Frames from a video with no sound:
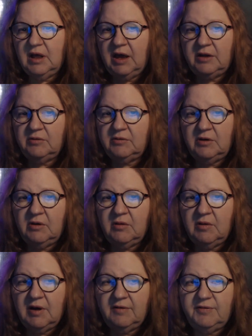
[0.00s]
I don't
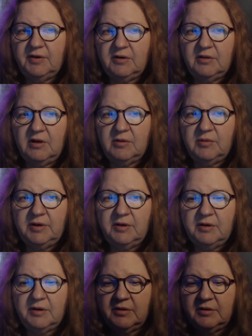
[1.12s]
know how far along we
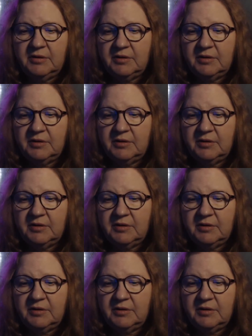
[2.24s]
are.